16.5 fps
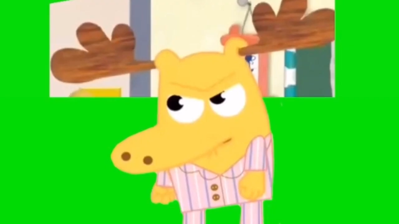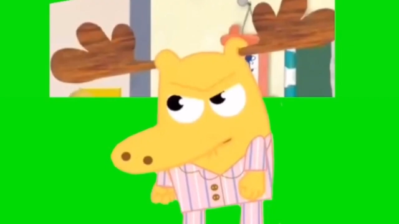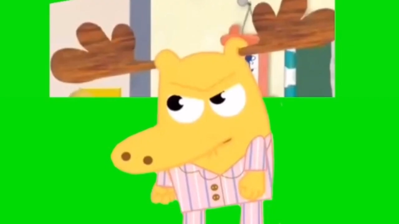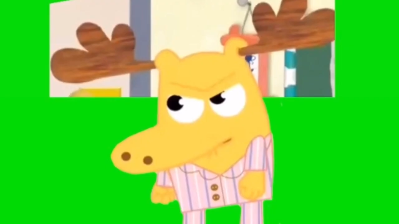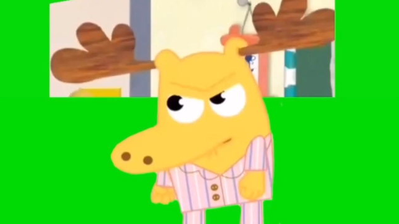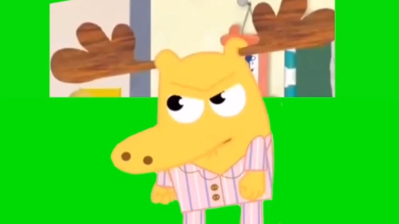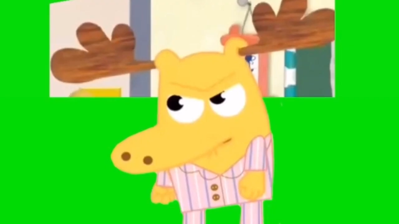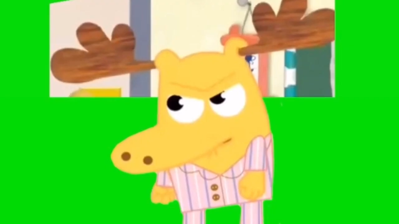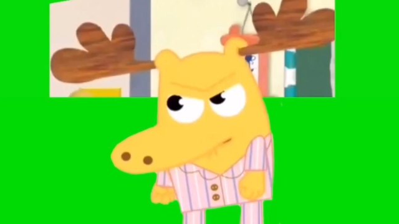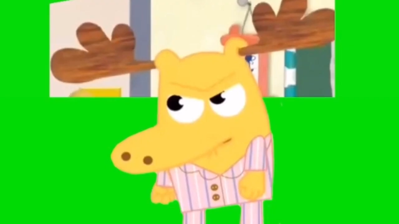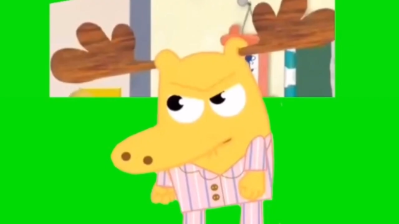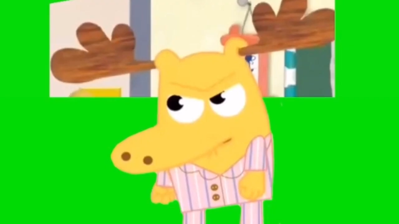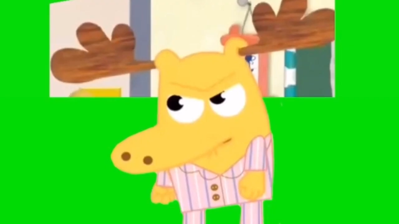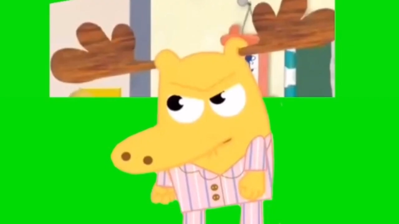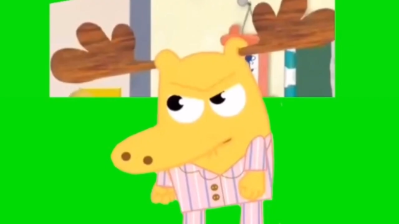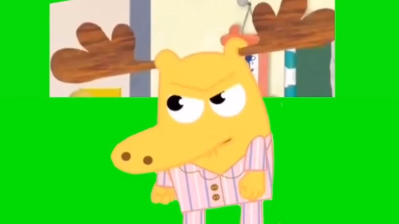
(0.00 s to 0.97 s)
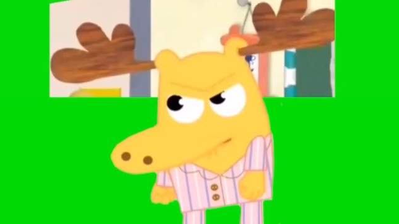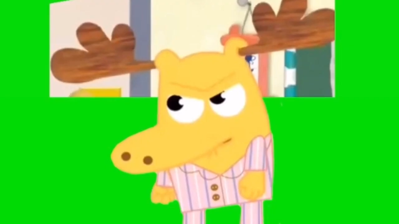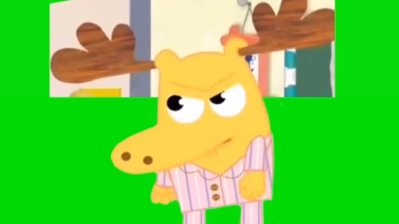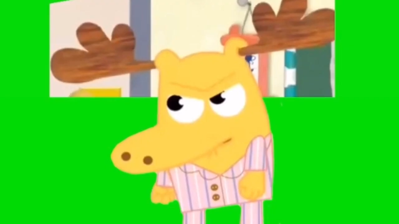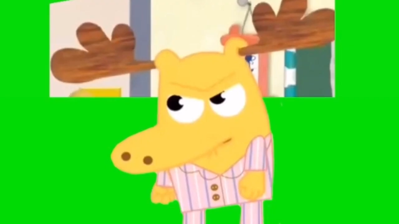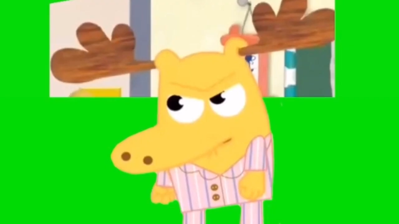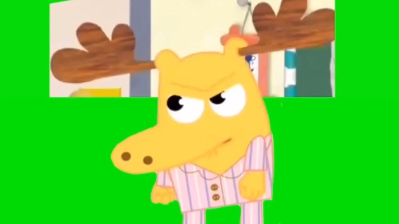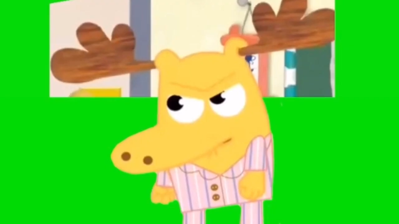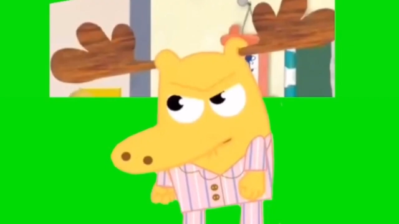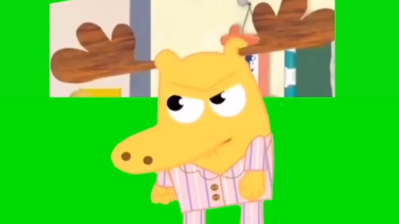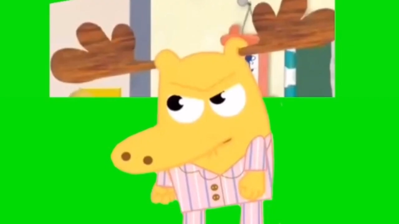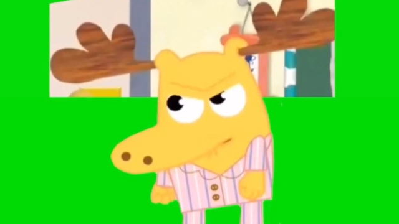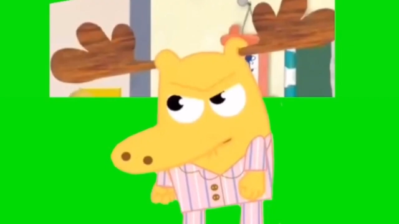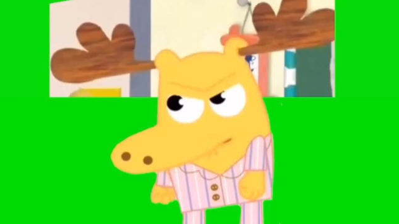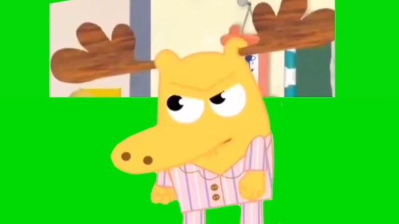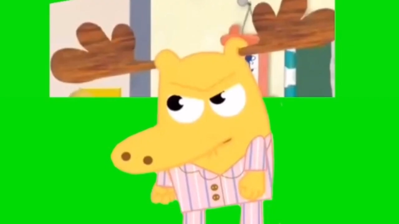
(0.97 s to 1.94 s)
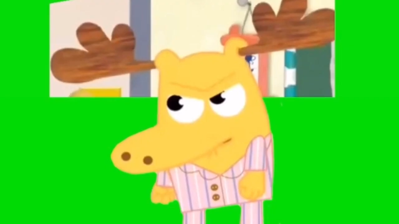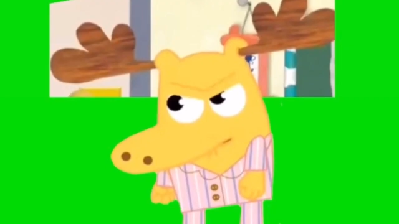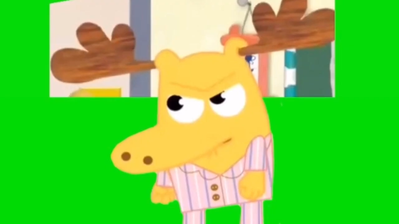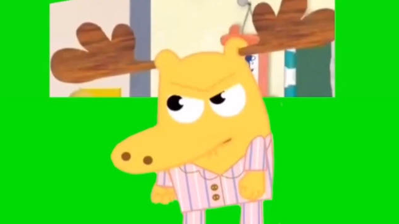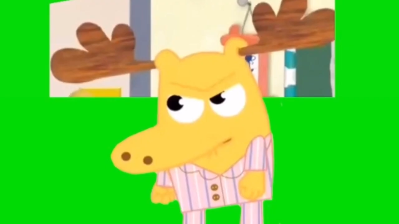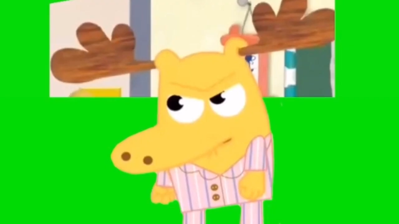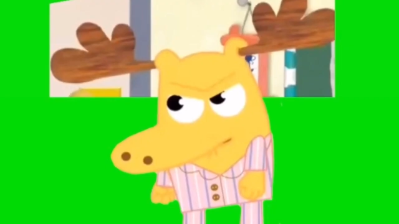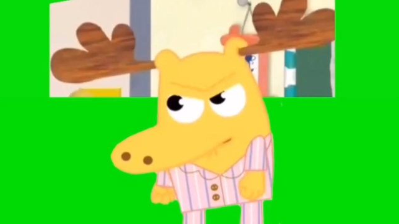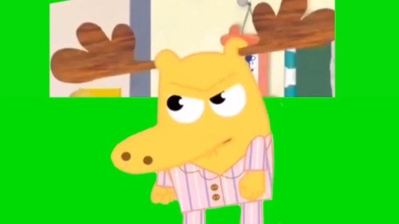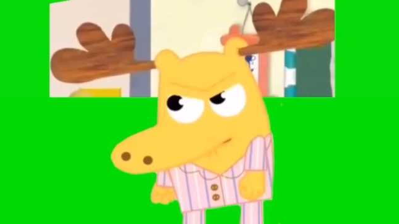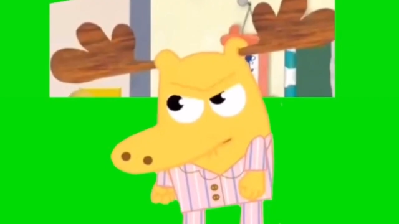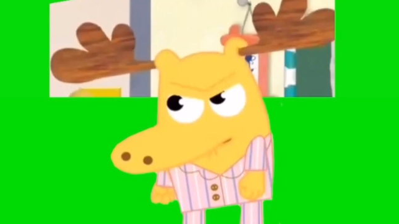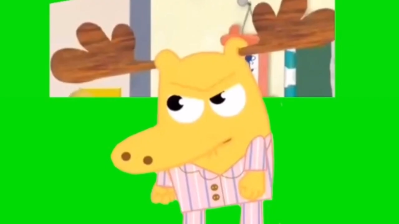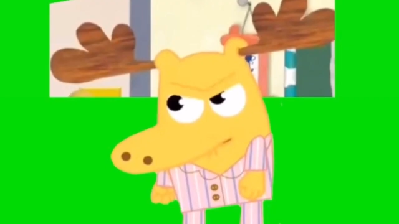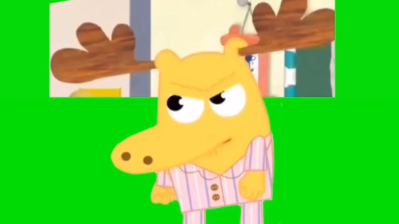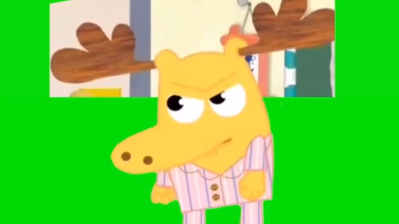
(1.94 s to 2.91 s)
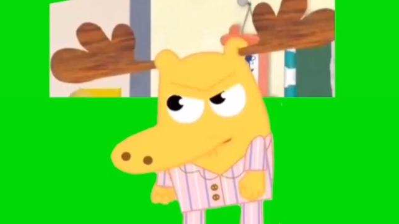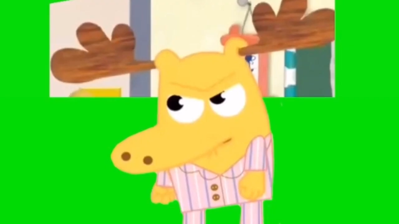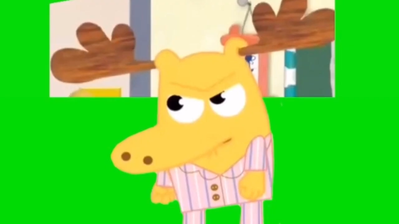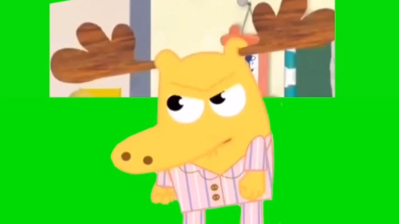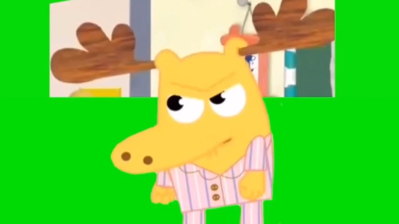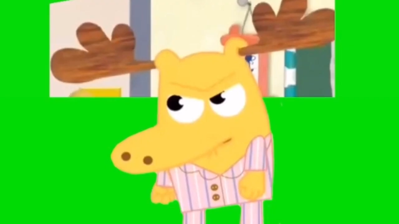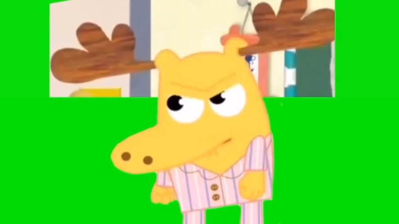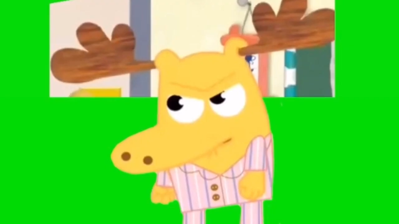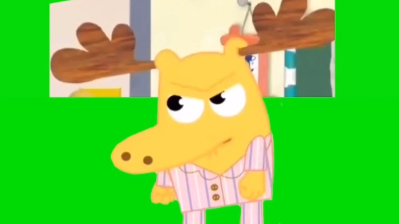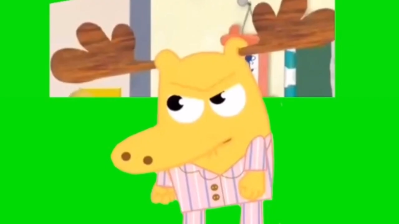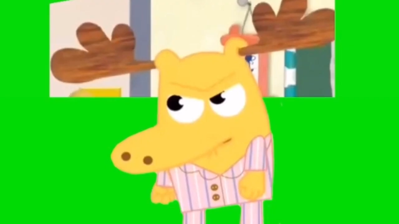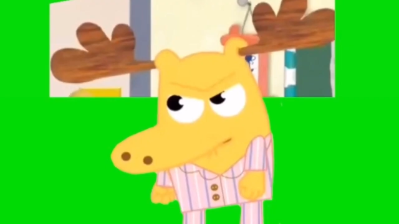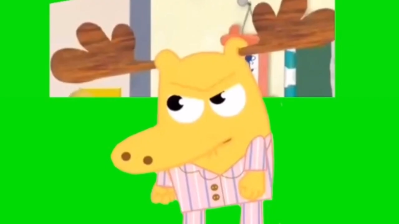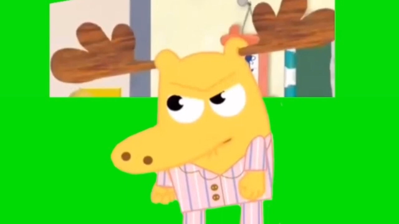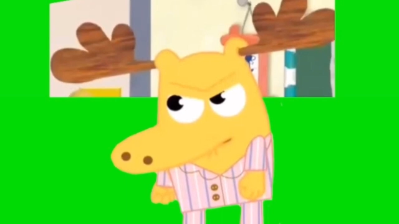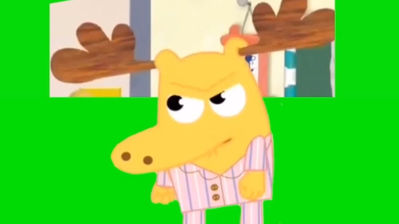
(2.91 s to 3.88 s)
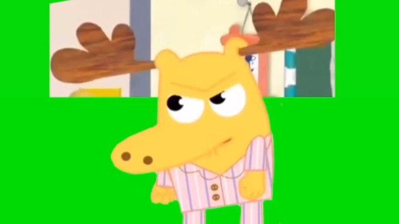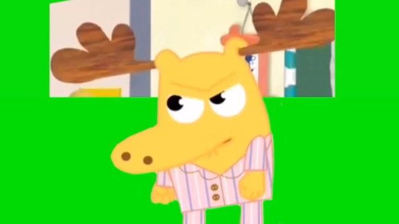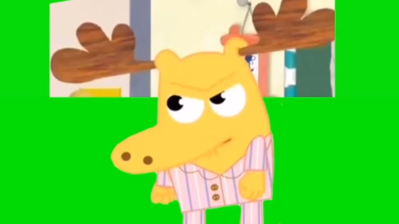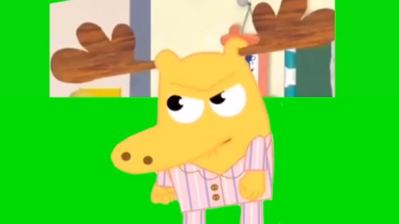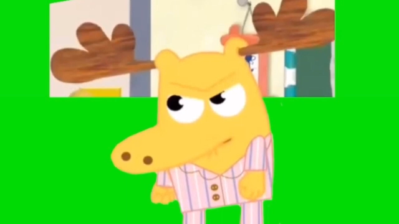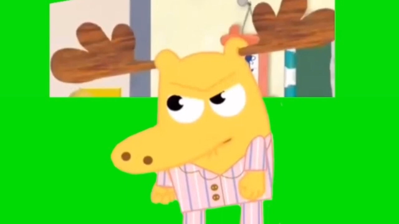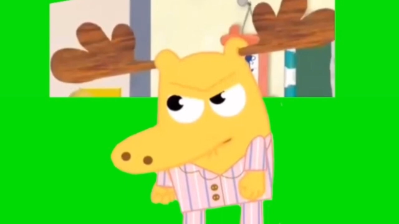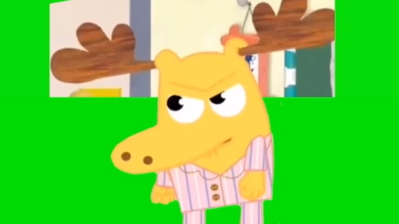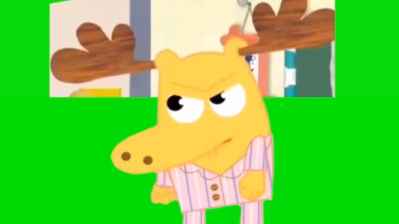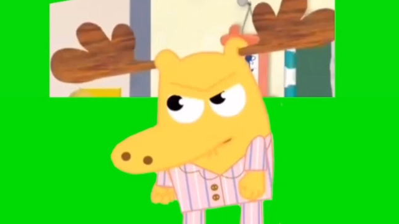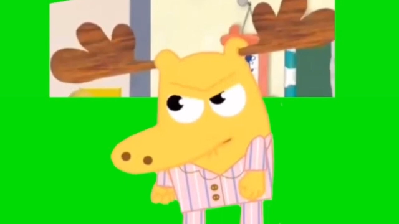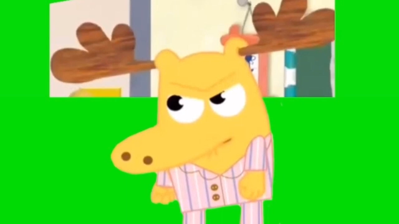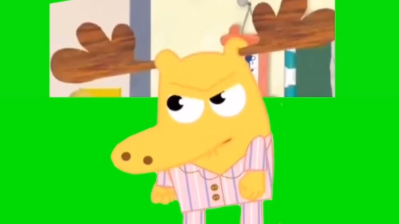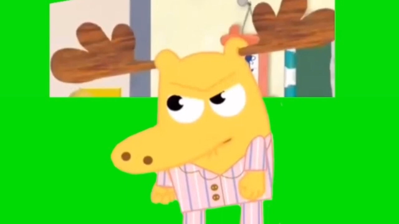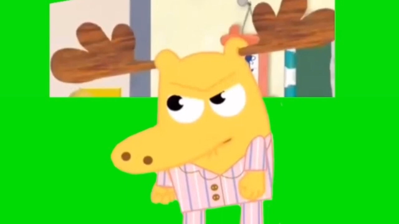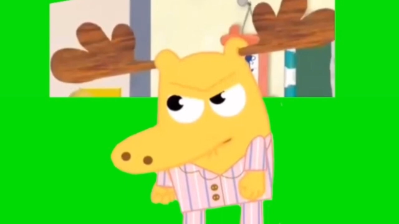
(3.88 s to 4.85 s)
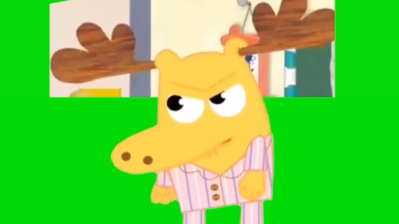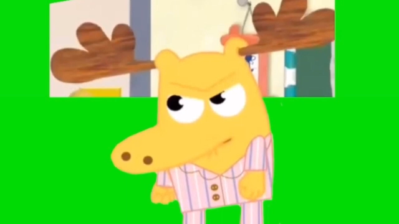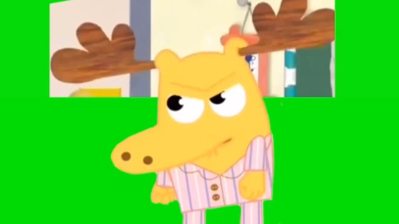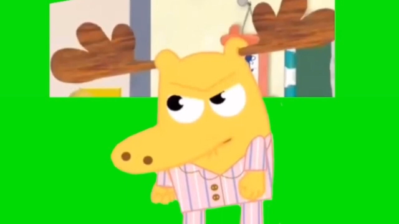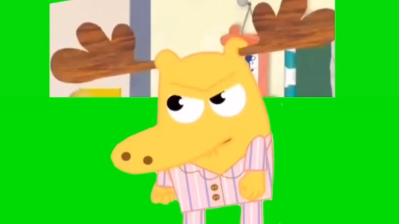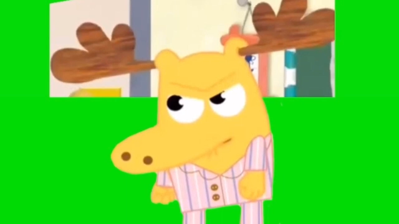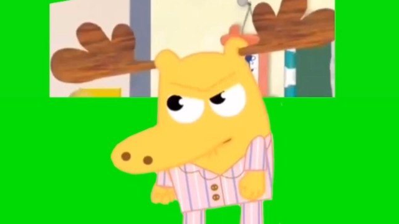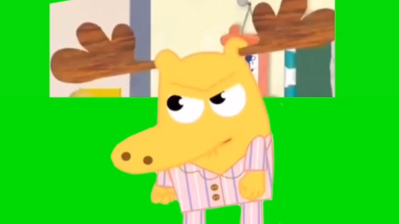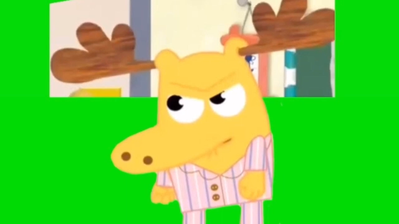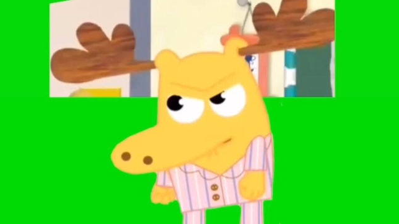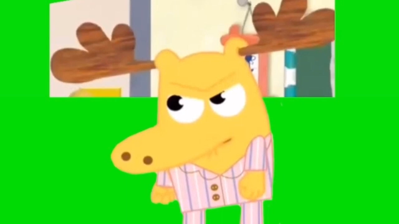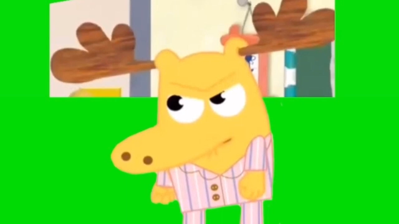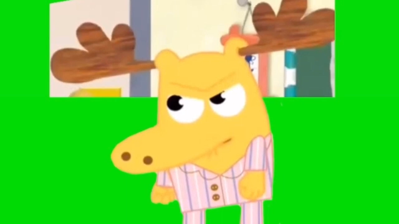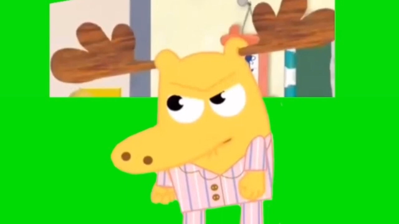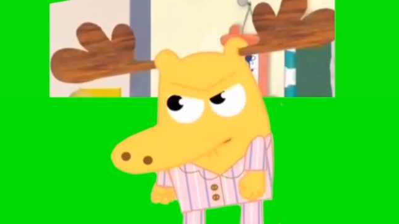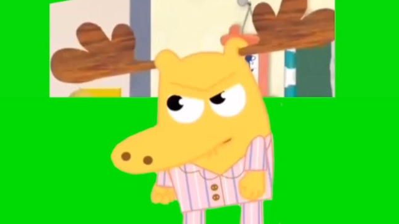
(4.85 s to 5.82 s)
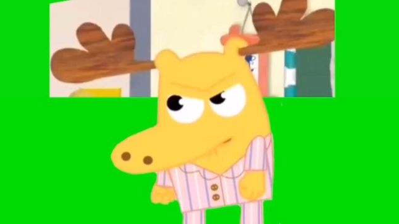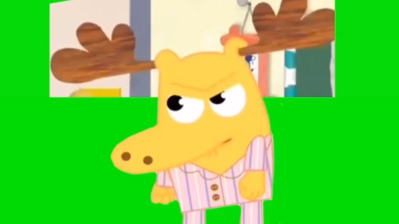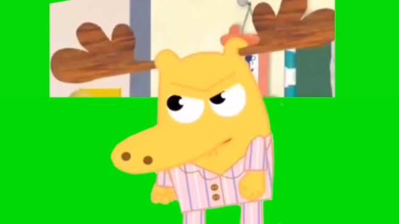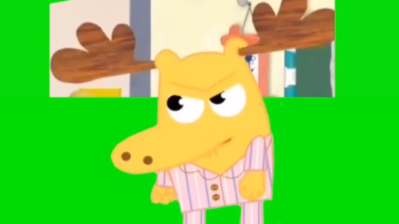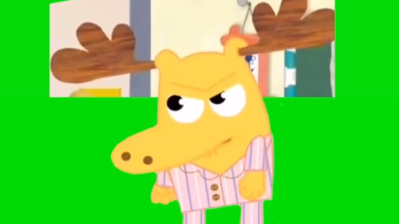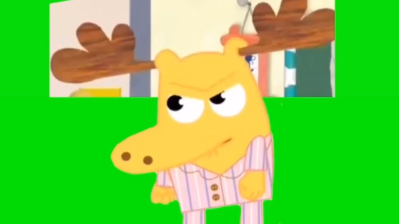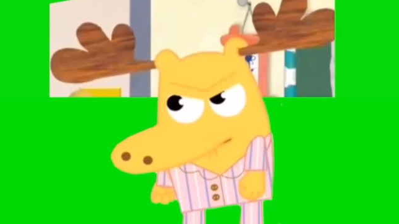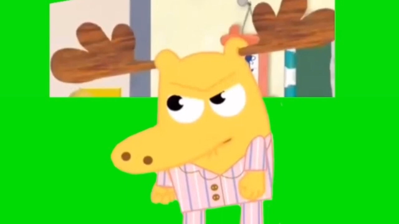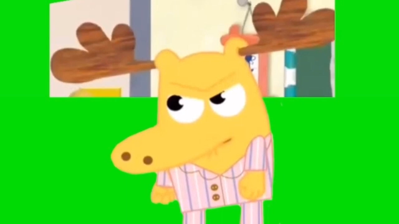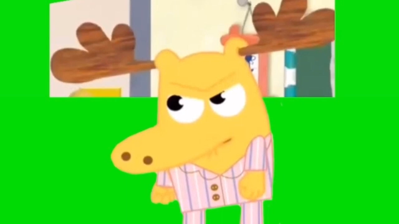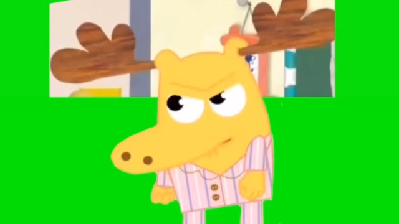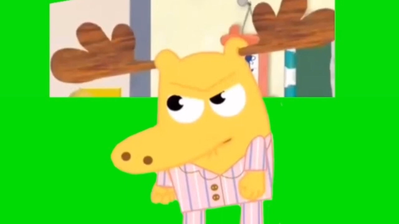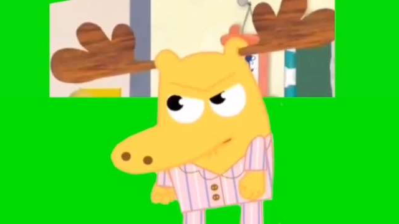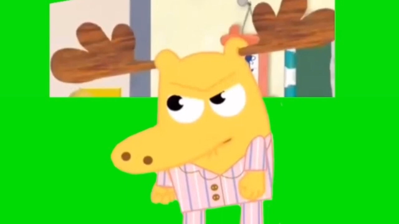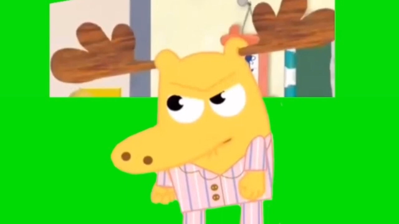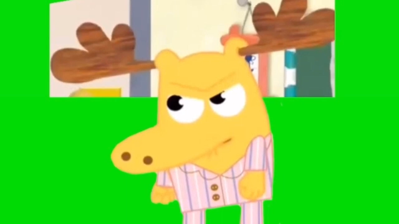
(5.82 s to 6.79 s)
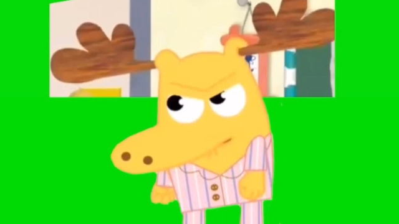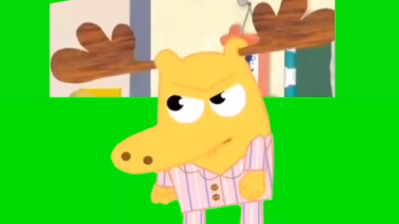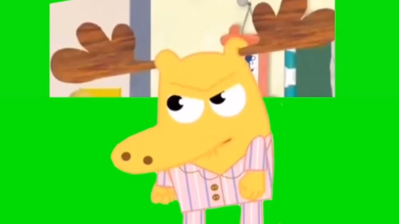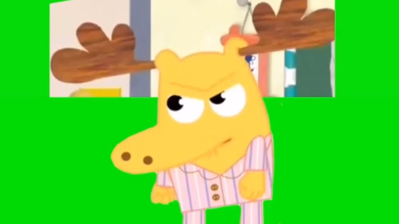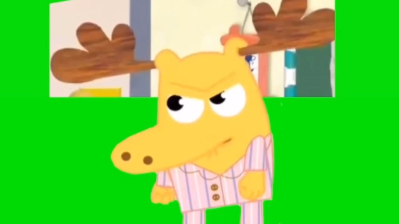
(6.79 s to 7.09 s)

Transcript: [unreadable: no face in view]